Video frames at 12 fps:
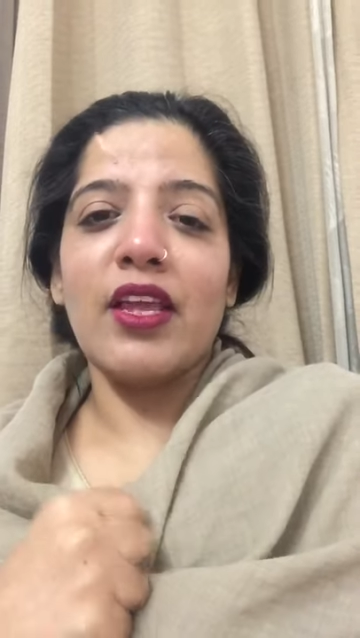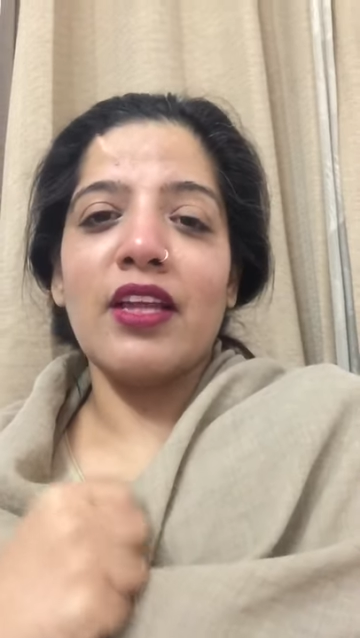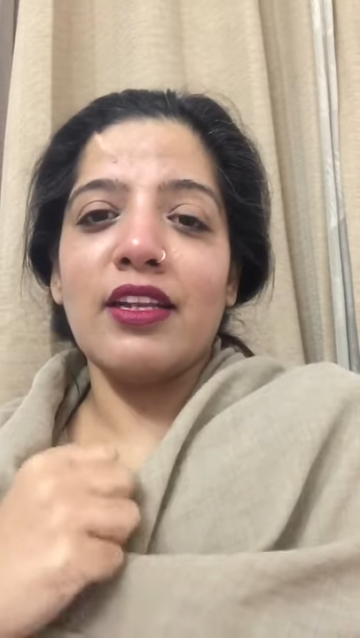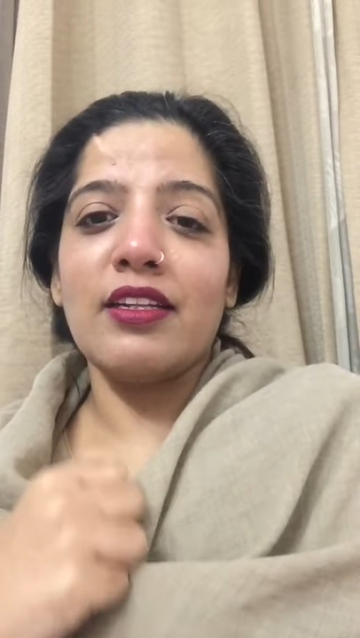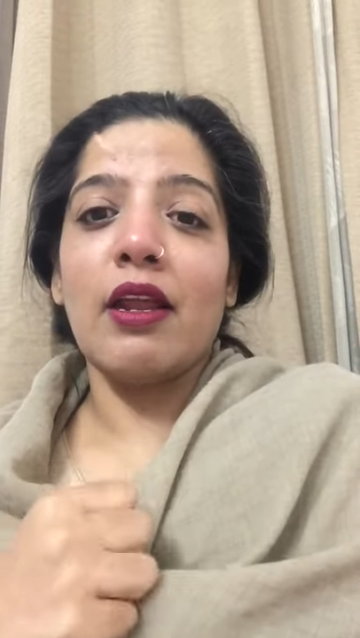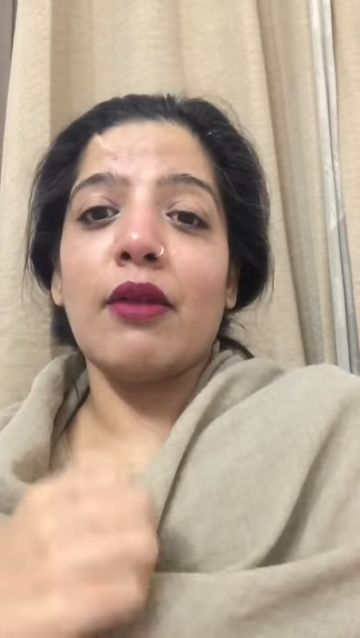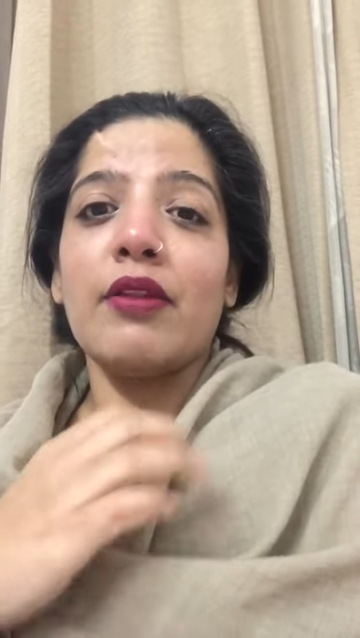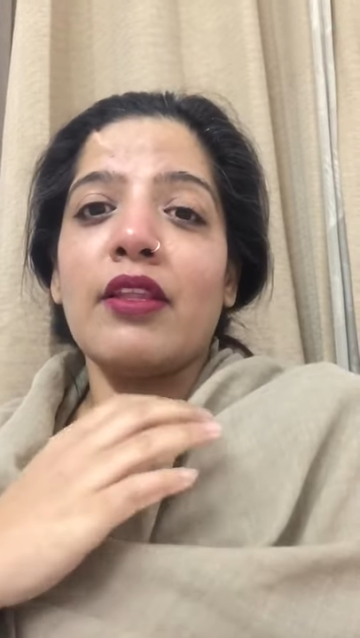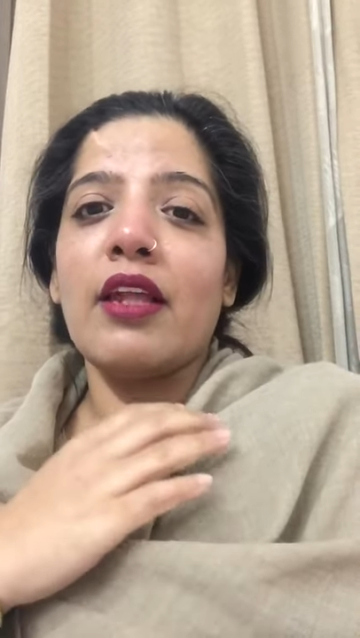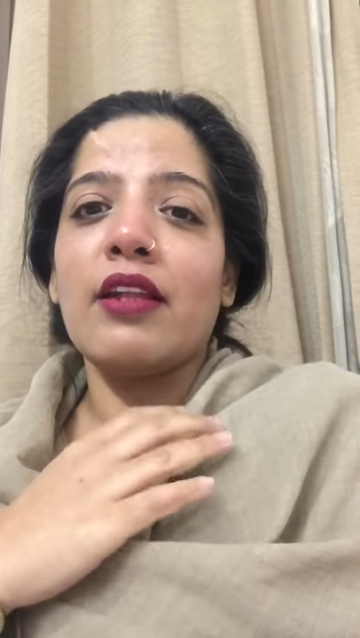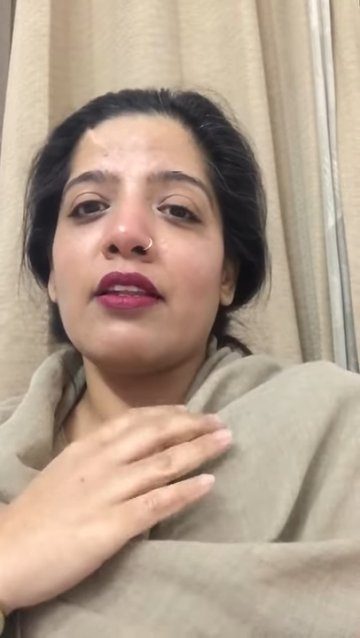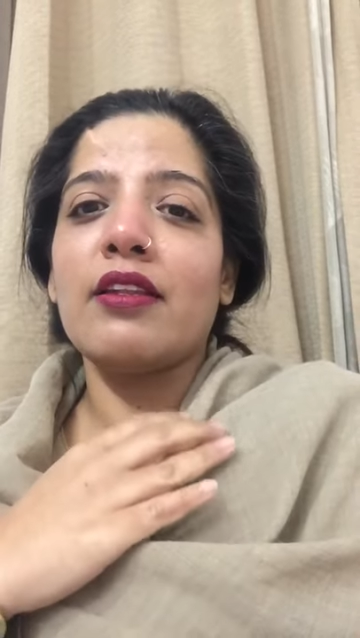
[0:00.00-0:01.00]
and
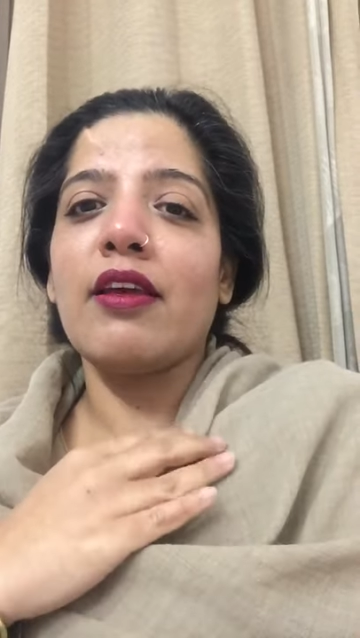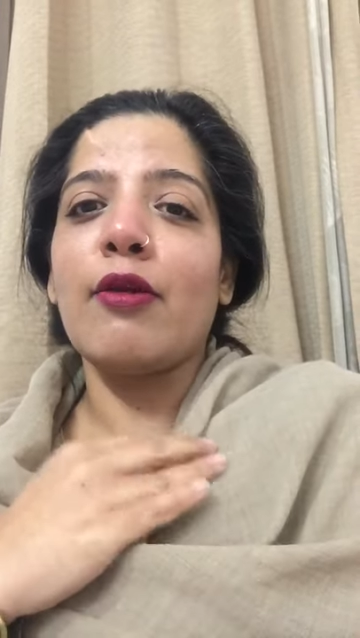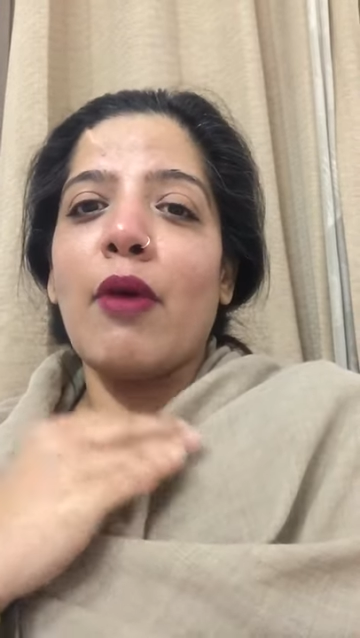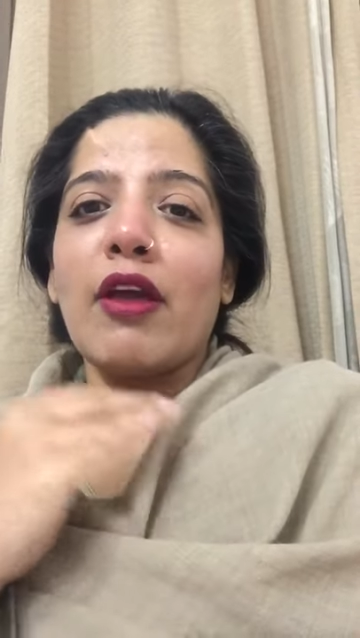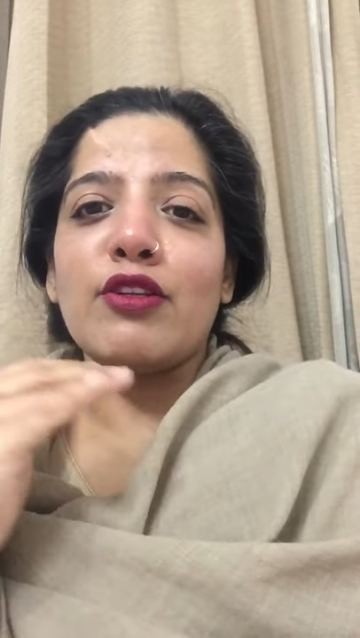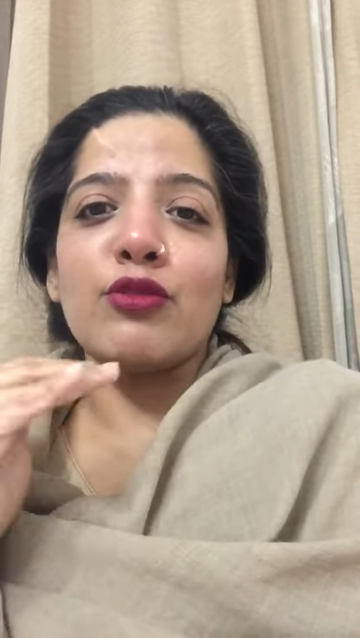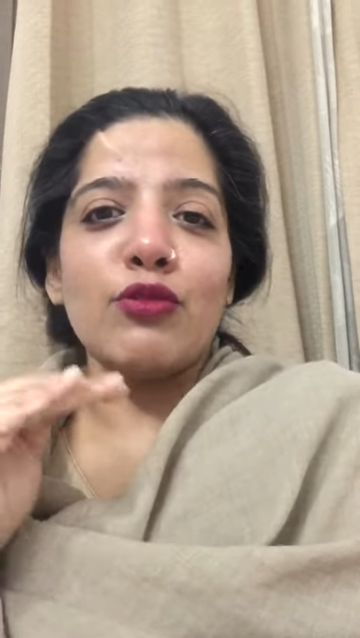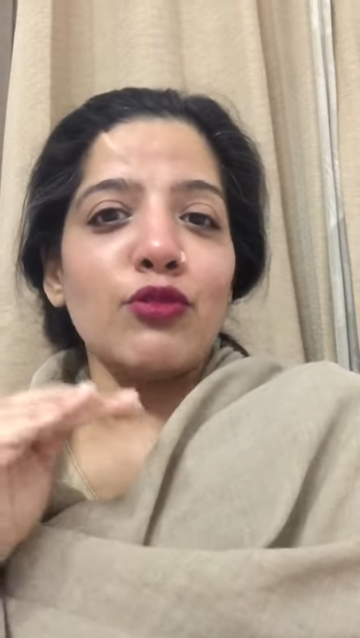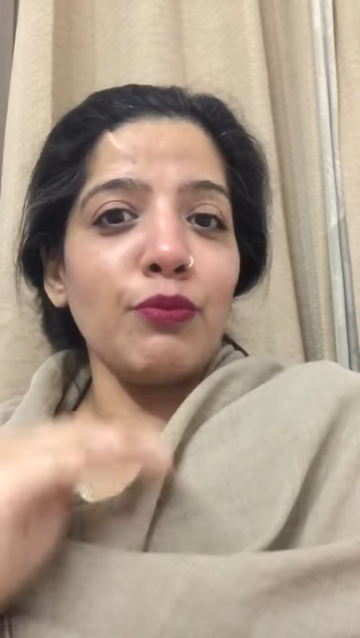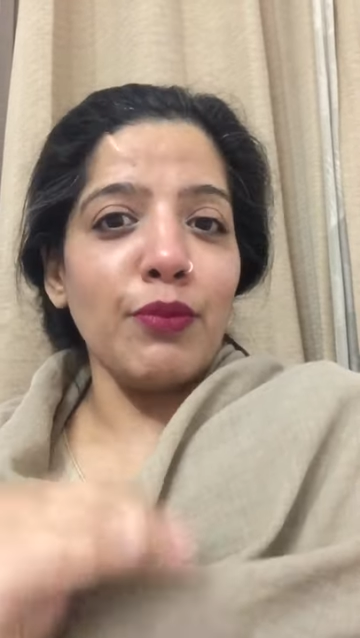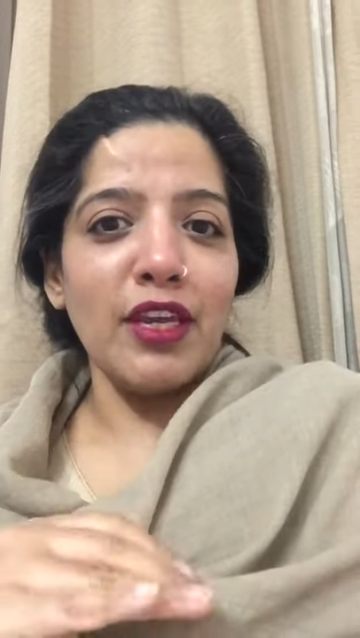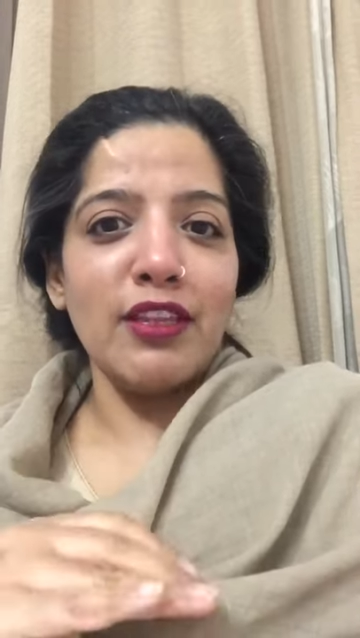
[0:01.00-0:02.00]
that their man is going
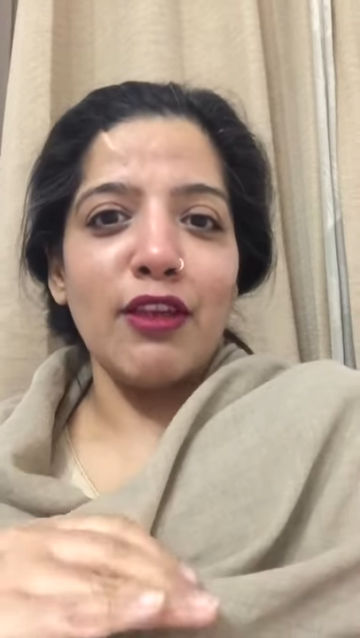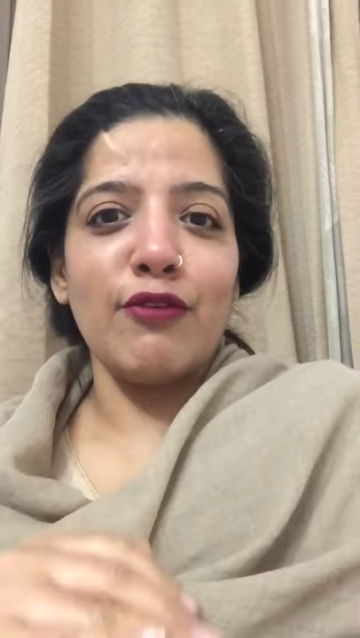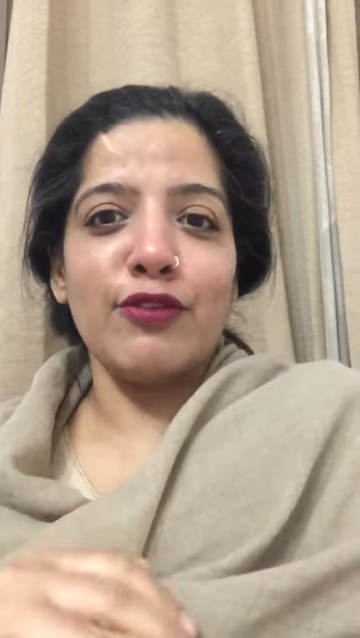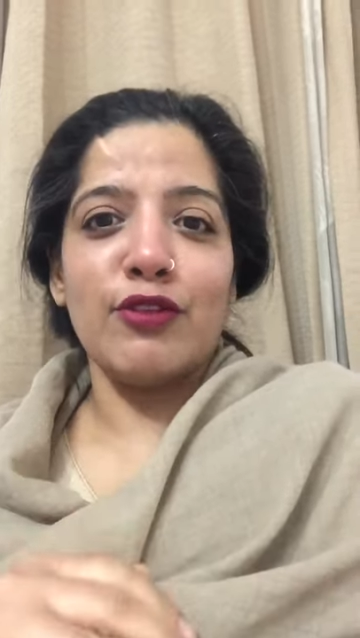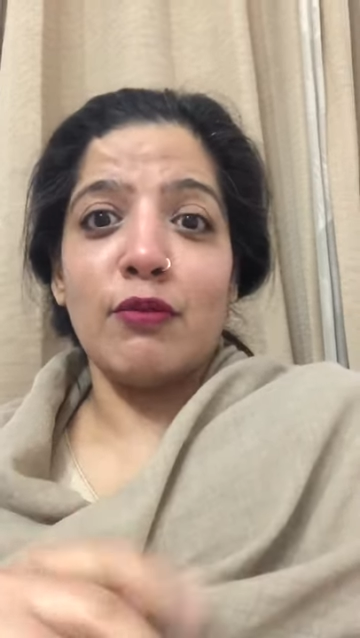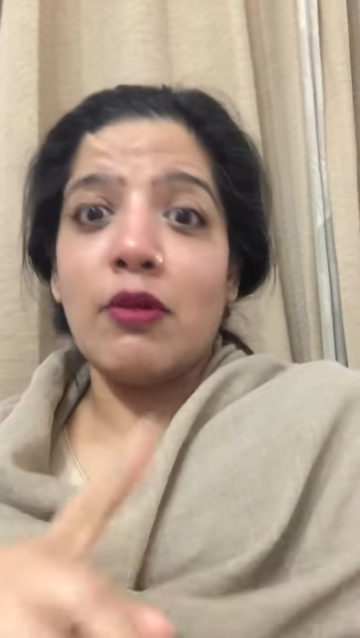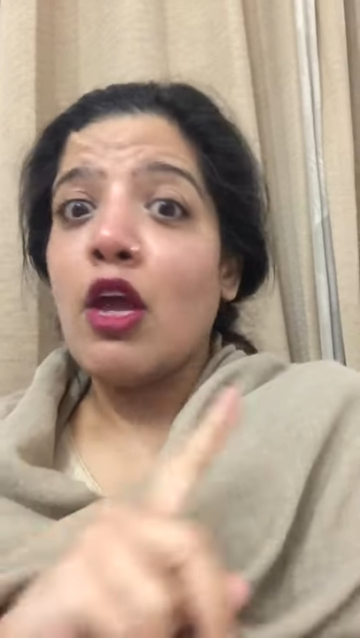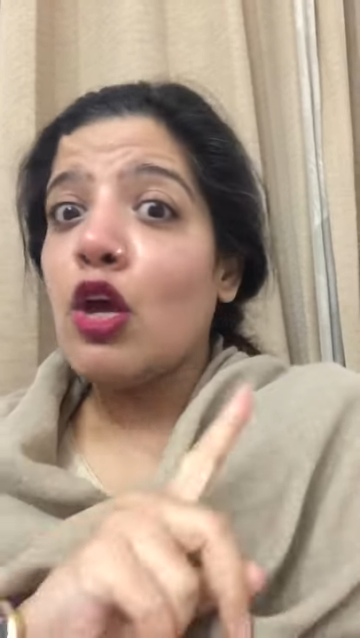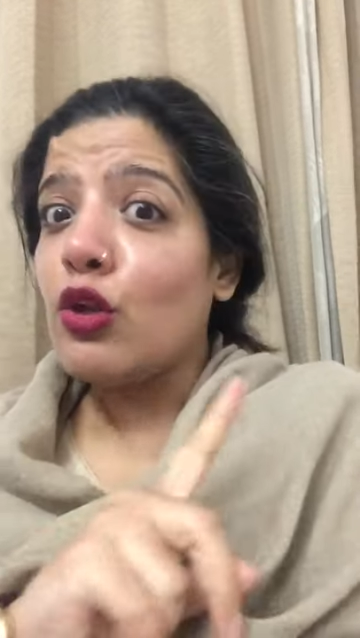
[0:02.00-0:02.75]
to be there for them.